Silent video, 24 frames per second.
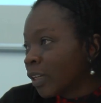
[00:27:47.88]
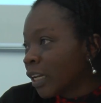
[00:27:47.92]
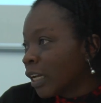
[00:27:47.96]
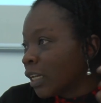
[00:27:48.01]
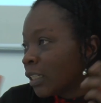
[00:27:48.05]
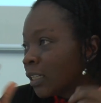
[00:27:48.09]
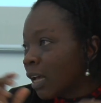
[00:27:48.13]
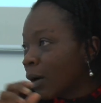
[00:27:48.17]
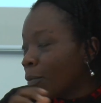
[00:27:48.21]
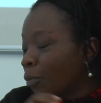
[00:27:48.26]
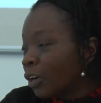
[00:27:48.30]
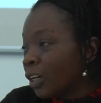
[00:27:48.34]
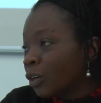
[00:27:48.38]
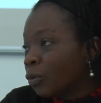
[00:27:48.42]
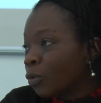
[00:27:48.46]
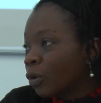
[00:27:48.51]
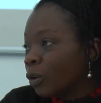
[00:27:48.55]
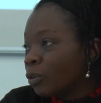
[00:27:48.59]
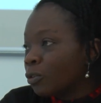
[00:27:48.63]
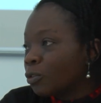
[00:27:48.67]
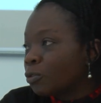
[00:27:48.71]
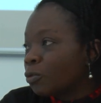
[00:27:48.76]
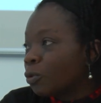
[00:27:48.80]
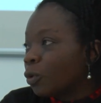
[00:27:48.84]
somebody
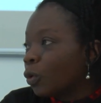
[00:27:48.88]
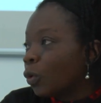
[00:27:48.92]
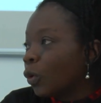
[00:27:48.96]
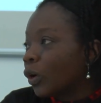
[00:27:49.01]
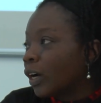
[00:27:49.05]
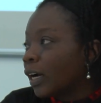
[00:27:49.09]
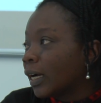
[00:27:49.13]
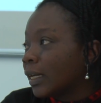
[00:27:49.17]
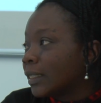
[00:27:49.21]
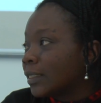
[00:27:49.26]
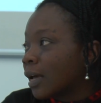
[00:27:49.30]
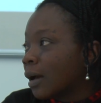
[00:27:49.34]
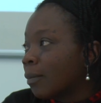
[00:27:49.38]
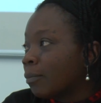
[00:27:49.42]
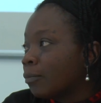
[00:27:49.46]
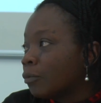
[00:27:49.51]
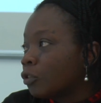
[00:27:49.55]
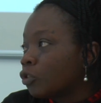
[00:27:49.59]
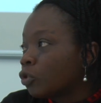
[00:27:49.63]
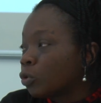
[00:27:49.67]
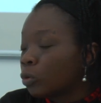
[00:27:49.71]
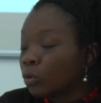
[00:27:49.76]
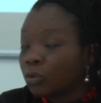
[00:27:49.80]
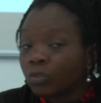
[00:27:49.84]
wants to look at
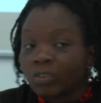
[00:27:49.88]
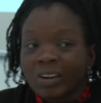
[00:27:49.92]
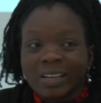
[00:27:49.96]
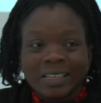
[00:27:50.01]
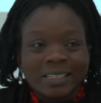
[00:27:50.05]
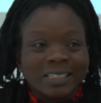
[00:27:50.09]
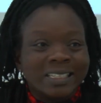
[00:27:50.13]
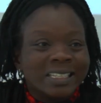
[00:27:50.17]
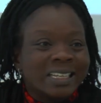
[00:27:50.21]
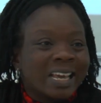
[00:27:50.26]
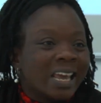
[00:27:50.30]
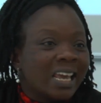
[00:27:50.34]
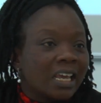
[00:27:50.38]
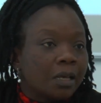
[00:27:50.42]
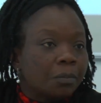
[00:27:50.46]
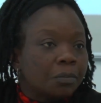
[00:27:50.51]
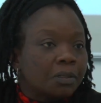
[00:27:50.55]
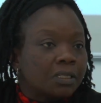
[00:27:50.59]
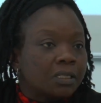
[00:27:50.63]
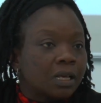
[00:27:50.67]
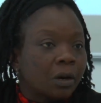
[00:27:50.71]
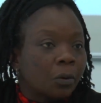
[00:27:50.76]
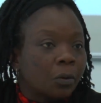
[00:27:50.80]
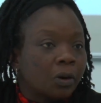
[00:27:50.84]
children's
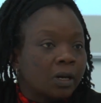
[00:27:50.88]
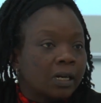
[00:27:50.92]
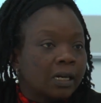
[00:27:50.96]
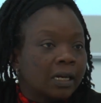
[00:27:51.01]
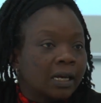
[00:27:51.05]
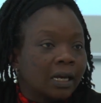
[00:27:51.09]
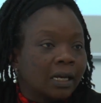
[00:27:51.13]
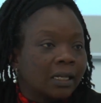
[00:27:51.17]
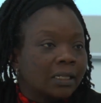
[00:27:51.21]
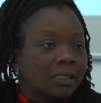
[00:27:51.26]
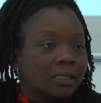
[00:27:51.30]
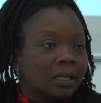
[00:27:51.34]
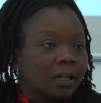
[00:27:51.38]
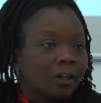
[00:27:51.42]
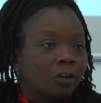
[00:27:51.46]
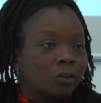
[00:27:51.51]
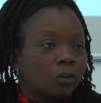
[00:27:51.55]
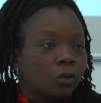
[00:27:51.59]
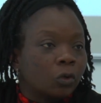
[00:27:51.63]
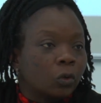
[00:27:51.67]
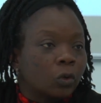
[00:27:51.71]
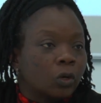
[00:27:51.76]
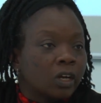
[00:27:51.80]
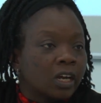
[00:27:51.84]
games and what they can tell
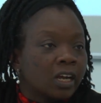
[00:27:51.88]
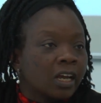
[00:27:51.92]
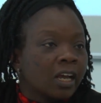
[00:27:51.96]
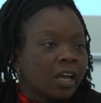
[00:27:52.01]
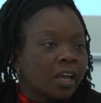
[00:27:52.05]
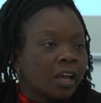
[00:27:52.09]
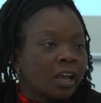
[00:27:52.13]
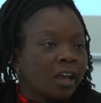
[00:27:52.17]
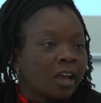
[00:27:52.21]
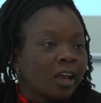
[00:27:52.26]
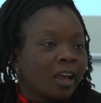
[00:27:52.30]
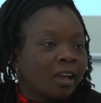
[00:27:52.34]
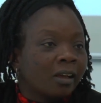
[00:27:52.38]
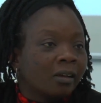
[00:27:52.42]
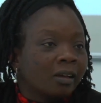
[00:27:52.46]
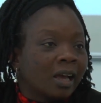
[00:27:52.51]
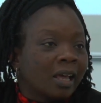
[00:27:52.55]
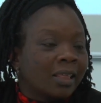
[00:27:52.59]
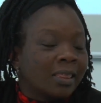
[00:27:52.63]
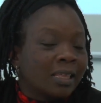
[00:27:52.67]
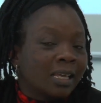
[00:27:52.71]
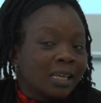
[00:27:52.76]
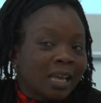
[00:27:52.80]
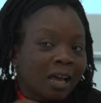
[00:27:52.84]
you,
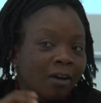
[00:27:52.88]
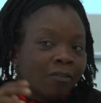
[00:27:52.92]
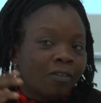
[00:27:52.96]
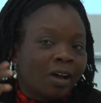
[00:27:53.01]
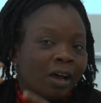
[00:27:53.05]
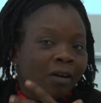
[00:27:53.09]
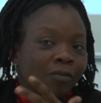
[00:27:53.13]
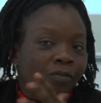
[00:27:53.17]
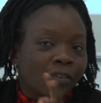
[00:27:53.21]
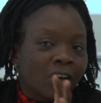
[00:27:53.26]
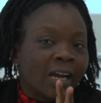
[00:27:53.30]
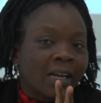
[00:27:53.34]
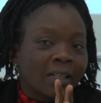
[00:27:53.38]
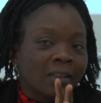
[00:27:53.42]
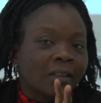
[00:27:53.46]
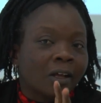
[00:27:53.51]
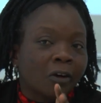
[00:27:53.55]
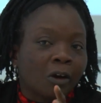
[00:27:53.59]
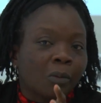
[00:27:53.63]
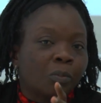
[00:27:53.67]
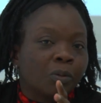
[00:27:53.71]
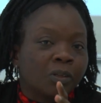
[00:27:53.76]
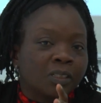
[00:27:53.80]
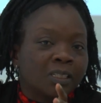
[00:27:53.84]
I think I've earned
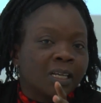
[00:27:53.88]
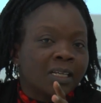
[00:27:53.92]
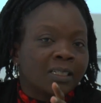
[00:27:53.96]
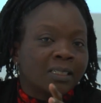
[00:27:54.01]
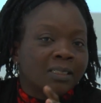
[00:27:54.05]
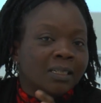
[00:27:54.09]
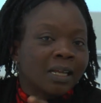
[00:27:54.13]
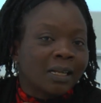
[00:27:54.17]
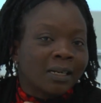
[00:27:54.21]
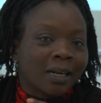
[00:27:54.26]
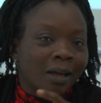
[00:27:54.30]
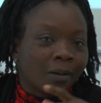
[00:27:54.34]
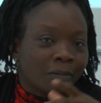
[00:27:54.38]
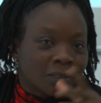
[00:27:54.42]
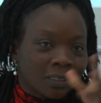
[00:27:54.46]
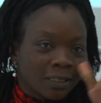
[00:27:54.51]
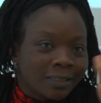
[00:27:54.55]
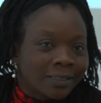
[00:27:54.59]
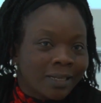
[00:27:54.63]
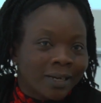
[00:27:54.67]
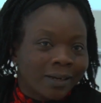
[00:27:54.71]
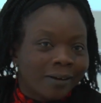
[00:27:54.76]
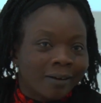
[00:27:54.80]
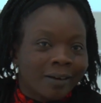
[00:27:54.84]
the reputation that
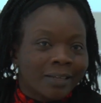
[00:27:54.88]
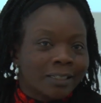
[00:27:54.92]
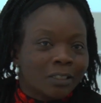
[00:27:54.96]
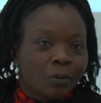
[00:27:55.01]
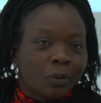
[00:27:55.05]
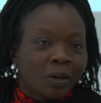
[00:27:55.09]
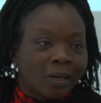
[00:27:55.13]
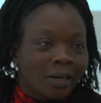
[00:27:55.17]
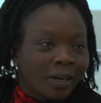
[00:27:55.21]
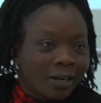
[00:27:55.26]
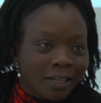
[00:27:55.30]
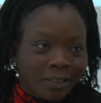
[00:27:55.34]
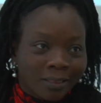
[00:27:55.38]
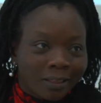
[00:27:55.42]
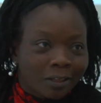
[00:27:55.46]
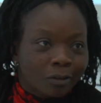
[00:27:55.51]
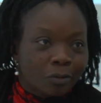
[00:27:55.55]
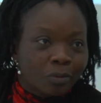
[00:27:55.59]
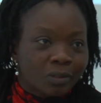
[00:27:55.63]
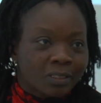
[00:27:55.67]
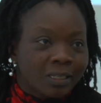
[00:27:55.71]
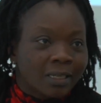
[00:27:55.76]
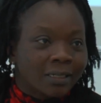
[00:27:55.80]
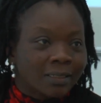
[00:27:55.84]
she's a crazy one.
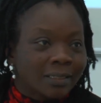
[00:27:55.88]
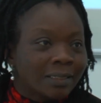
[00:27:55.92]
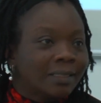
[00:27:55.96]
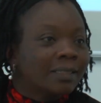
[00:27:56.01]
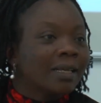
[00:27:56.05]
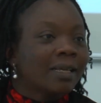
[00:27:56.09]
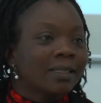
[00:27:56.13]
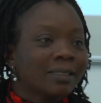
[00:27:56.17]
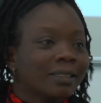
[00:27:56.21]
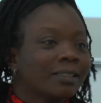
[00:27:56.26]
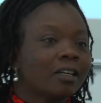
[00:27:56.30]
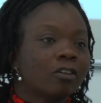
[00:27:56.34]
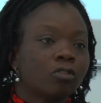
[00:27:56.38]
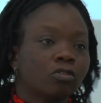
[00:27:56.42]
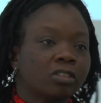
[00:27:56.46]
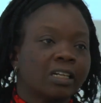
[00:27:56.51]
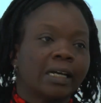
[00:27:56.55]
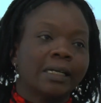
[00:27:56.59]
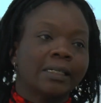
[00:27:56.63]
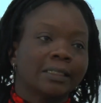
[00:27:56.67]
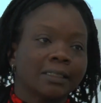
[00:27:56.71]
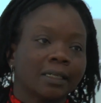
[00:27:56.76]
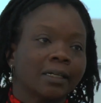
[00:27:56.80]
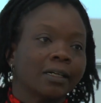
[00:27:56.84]
Anything you say, she says it's a good
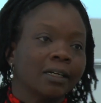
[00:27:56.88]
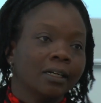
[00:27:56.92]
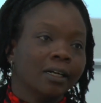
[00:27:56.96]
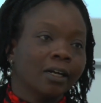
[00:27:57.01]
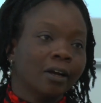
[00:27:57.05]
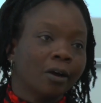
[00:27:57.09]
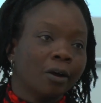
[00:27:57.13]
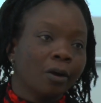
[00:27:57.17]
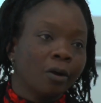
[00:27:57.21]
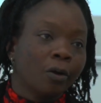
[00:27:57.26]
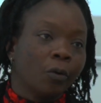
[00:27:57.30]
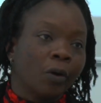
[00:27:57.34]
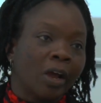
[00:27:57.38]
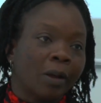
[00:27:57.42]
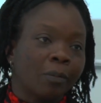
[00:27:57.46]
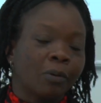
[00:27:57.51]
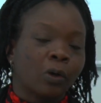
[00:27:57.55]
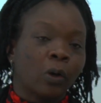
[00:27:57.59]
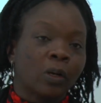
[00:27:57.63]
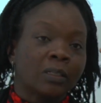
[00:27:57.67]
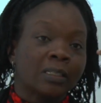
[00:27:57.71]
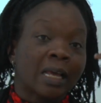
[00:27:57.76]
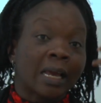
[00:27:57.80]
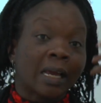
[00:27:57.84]
idea, right?
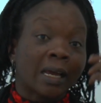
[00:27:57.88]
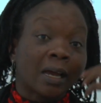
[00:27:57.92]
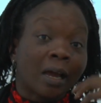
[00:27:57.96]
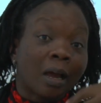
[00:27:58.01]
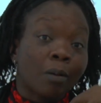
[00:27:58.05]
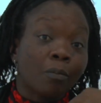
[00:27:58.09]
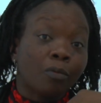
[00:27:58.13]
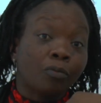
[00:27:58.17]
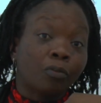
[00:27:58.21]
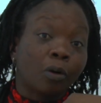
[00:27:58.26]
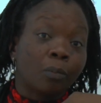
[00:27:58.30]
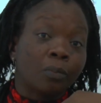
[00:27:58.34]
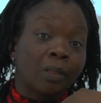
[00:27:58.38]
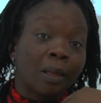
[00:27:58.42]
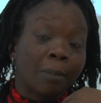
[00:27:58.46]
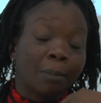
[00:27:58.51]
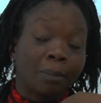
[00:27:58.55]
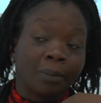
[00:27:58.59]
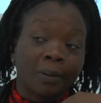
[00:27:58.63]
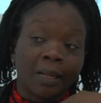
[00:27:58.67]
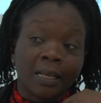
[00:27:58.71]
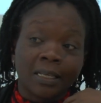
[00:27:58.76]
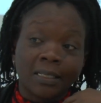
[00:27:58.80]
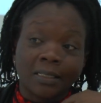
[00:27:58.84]
Because I come from the
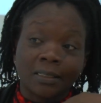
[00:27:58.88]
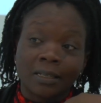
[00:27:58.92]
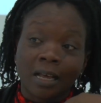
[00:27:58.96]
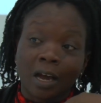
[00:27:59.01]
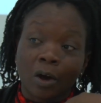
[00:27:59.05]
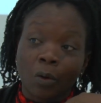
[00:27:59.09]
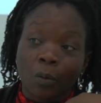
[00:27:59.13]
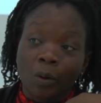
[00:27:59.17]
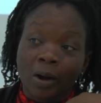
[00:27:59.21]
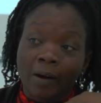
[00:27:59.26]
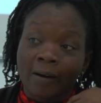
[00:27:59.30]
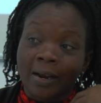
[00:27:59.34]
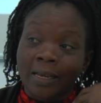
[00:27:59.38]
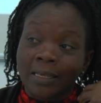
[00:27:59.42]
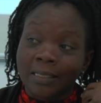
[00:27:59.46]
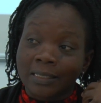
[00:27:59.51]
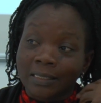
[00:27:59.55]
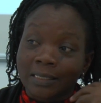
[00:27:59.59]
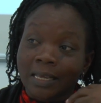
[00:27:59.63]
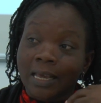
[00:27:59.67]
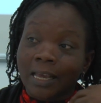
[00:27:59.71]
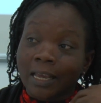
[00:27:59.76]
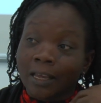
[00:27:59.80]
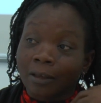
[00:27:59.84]
place now where I
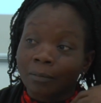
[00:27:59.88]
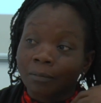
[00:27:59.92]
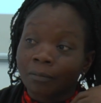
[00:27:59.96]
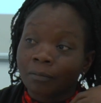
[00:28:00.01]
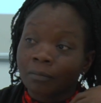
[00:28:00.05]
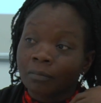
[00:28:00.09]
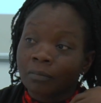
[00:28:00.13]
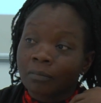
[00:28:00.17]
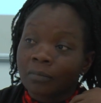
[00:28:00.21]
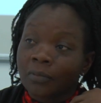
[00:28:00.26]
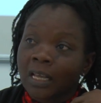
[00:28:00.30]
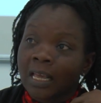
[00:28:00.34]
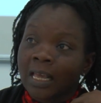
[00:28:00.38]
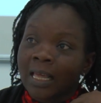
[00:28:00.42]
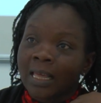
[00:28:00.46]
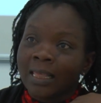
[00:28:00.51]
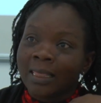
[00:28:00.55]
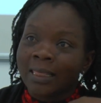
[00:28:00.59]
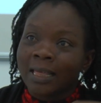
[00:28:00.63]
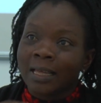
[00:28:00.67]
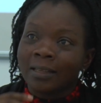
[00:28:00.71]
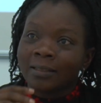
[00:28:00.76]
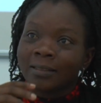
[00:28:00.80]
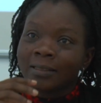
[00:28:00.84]
say
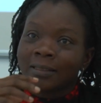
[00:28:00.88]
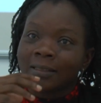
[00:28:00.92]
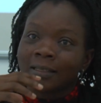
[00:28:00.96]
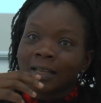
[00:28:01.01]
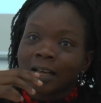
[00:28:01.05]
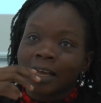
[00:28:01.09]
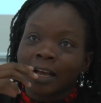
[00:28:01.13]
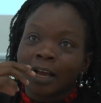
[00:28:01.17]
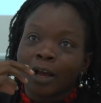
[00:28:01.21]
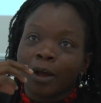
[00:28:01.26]
there's